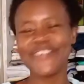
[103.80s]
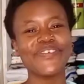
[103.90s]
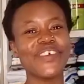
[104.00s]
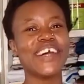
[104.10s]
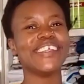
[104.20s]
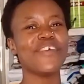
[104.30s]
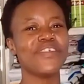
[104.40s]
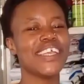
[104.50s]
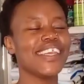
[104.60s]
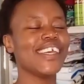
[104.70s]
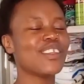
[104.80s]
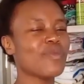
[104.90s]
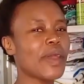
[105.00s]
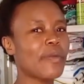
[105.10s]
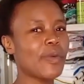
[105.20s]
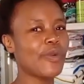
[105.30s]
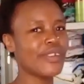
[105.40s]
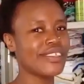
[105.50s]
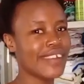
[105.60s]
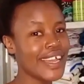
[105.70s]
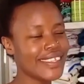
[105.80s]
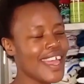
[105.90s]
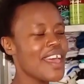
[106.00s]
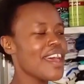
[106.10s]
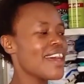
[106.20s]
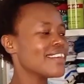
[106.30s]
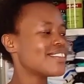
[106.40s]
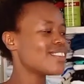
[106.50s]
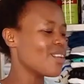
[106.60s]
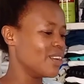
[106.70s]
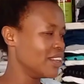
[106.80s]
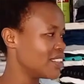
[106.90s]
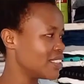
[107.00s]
and we are definitely here to make memories, right? So